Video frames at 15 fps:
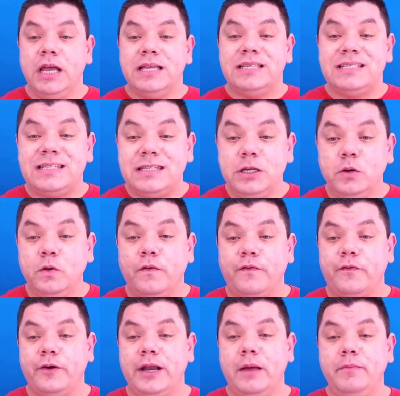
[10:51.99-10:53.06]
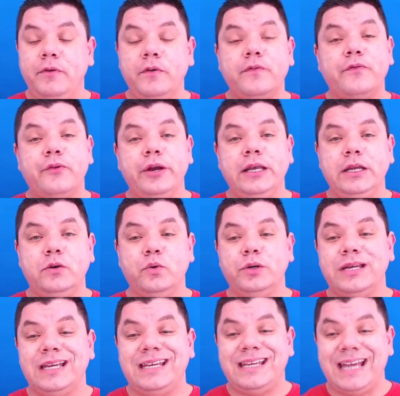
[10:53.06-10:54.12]
still for a number of really good
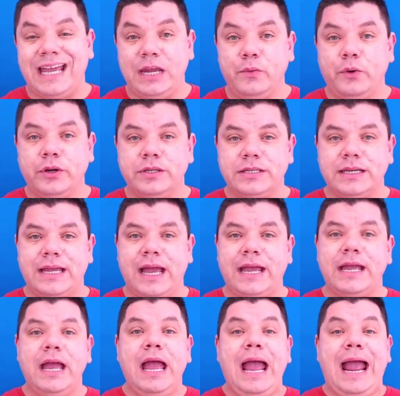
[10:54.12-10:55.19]
keywords, okay?